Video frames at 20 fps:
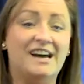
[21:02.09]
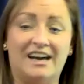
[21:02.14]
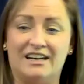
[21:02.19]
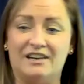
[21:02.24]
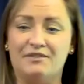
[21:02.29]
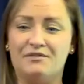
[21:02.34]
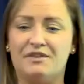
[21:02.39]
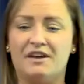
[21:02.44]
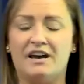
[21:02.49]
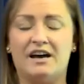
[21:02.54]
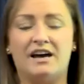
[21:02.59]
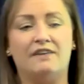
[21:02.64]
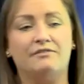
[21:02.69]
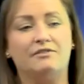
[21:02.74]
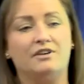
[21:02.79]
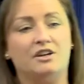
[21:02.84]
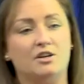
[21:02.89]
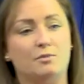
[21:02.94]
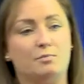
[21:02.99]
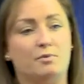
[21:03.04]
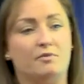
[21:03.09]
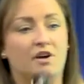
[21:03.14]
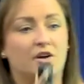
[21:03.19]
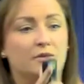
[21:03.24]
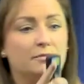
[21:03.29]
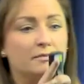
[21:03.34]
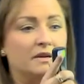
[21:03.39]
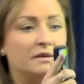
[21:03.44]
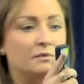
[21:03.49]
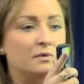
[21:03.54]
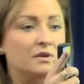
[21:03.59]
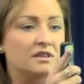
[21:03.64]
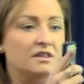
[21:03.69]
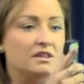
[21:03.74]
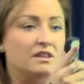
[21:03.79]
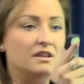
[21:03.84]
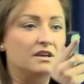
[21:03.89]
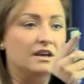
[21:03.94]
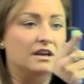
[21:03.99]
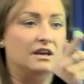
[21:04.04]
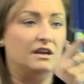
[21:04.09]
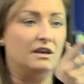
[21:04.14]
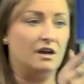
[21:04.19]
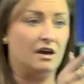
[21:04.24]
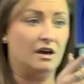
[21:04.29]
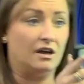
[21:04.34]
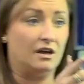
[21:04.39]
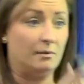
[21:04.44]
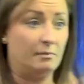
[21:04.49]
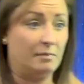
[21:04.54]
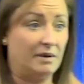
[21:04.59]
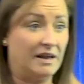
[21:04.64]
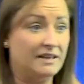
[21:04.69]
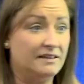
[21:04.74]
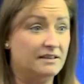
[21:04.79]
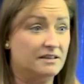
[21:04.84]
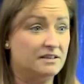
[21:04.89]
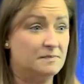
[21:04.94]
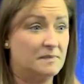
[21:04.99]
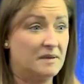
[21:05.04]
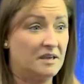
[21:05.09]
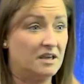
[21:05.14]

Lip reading: And if there have, can you provide me with the complaint that's